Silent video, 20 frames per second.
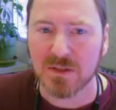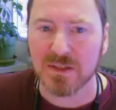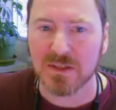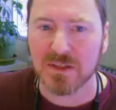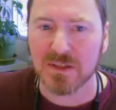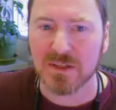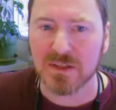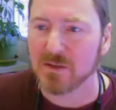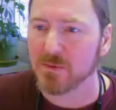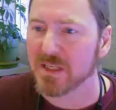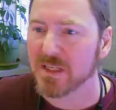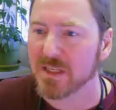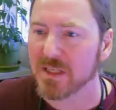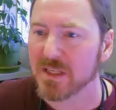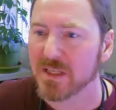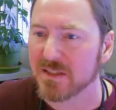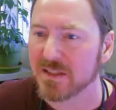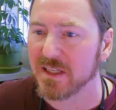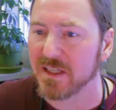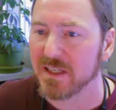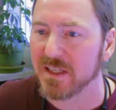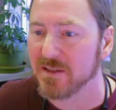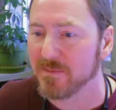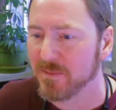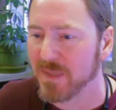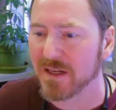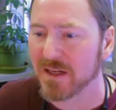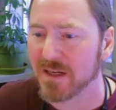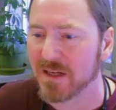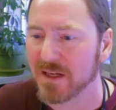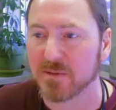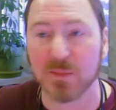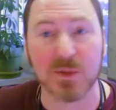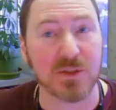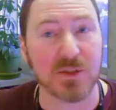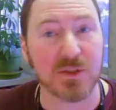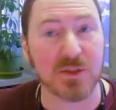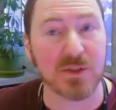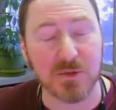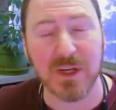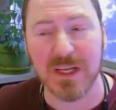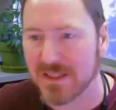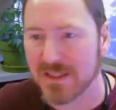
So now that we can see box number two